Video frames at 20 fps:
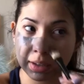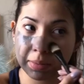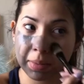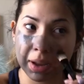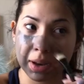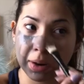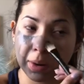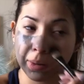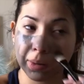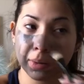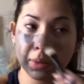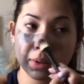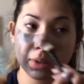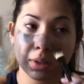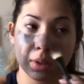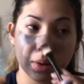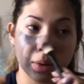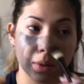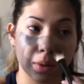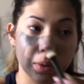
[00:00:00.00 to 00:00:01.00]
on my nose,
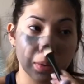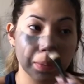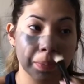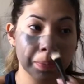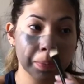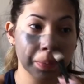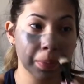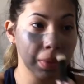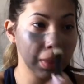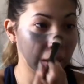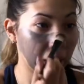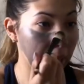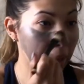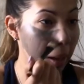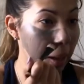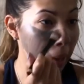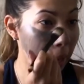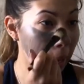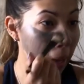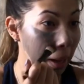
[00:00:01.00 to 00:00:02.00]
so
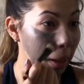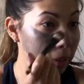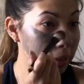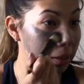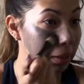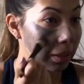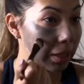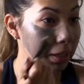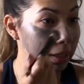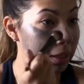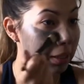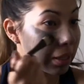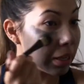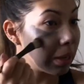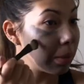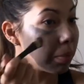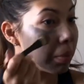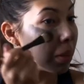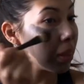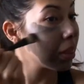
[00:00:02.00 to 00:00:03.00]
I also like to
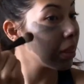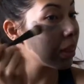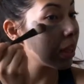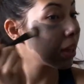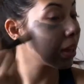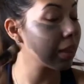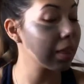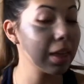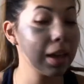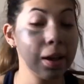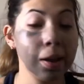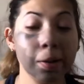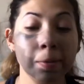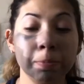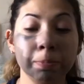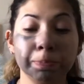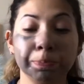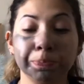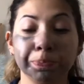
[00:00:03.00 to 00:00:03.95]
keep it thick there.